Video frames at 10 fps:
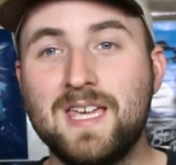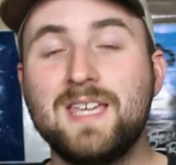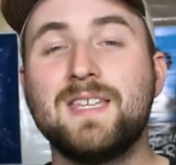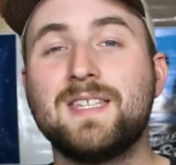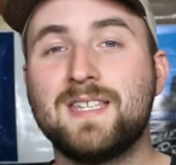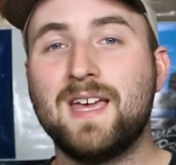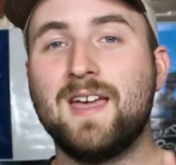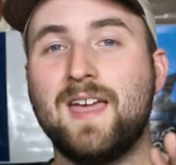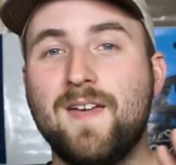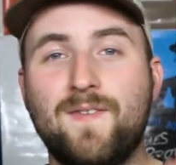He is,
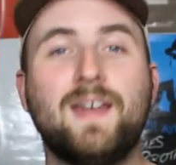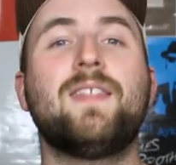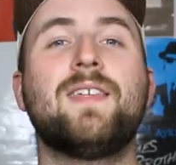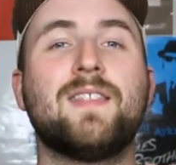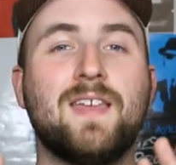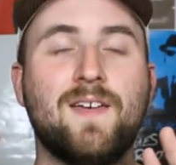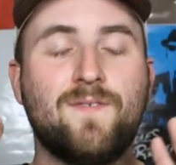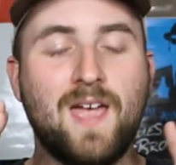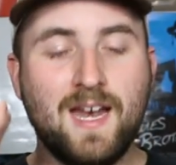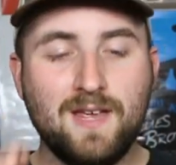if anything,
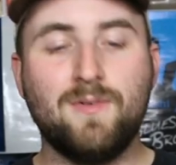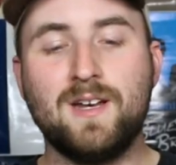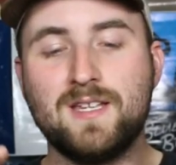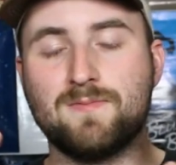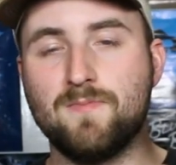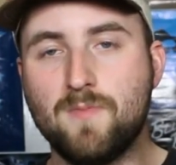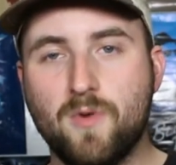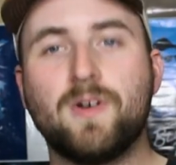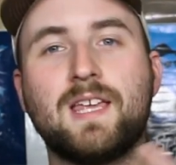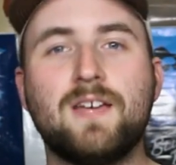if anyone is
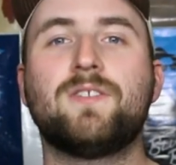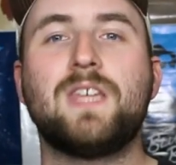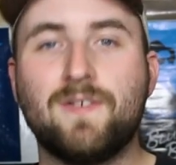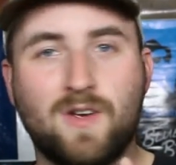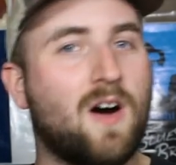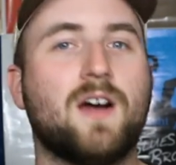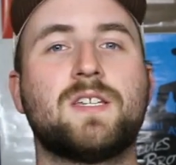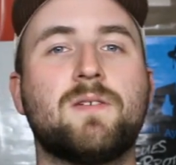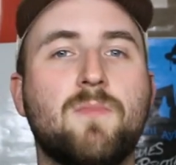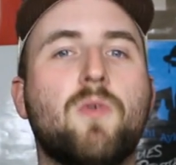more guilty of
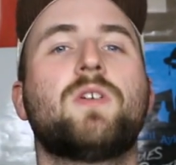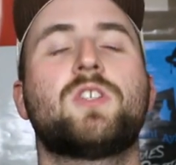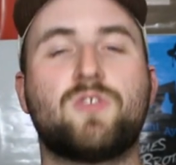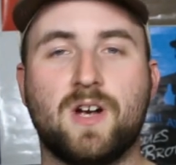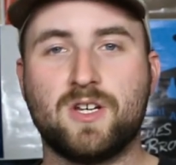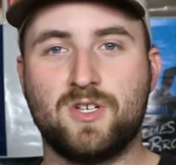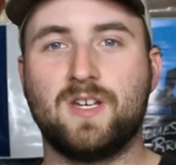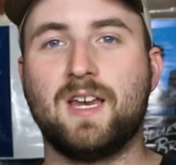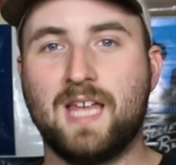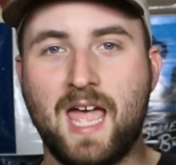causing more
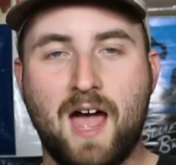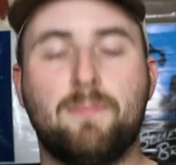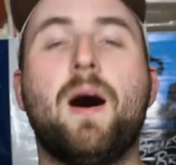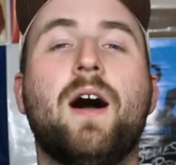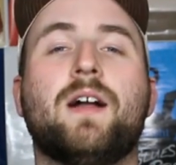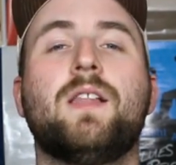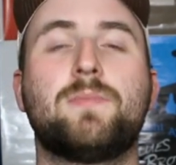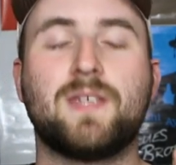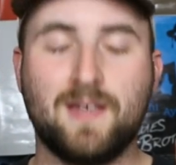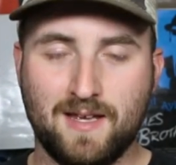destruction and
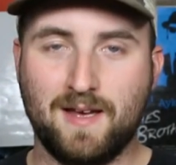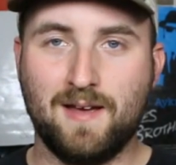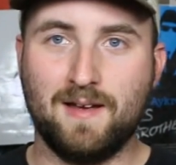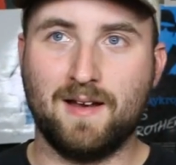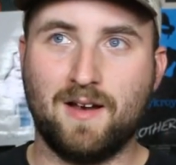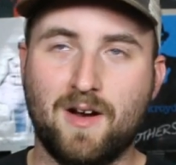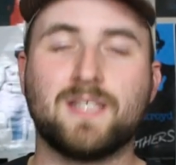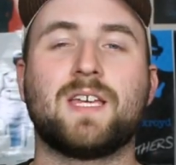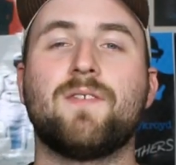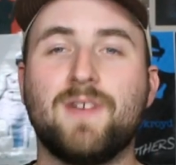apocalypse
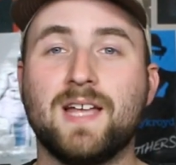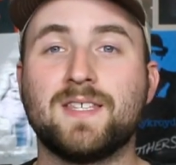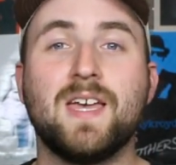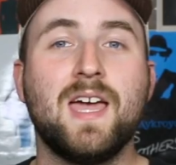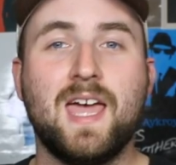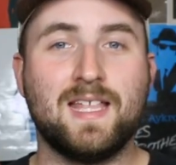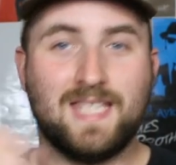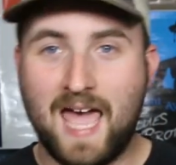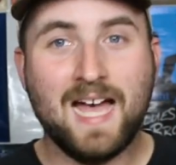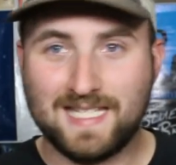causing events,
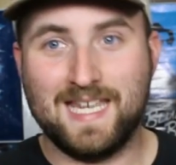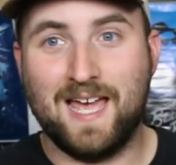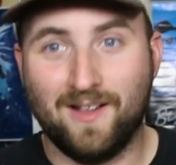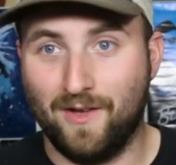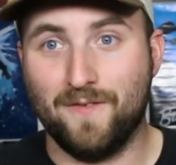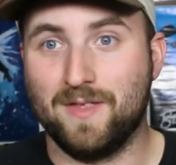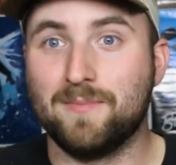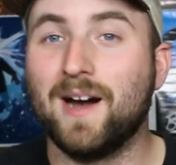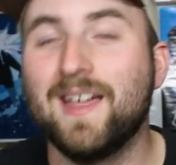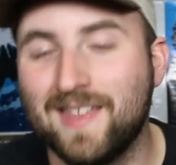it's Castiel over
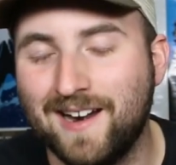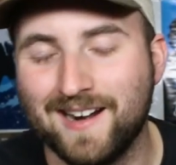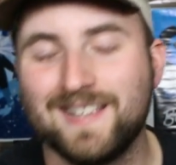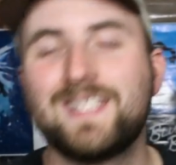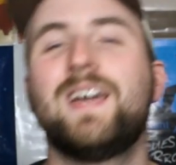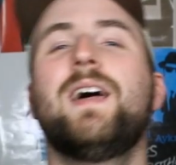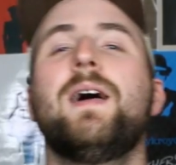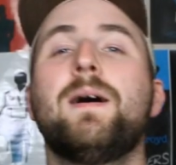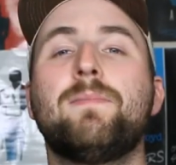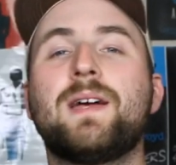the brothers.
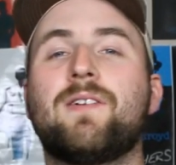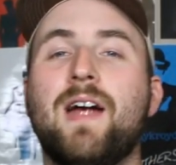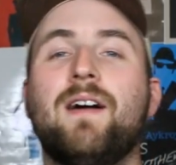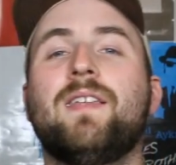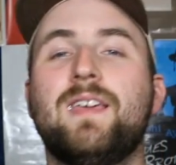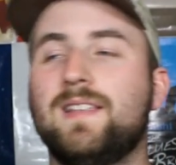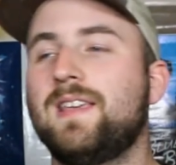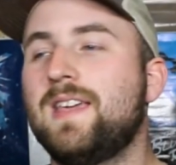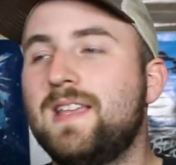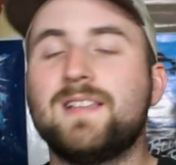But
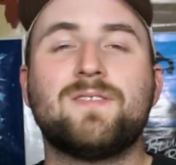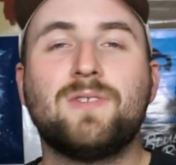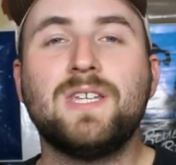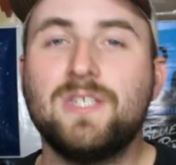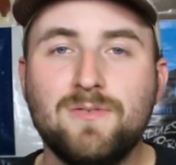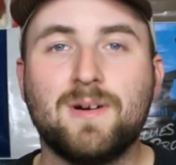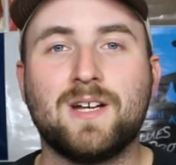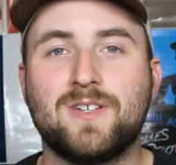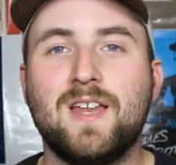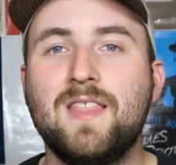Crowley, he doesn't really do much.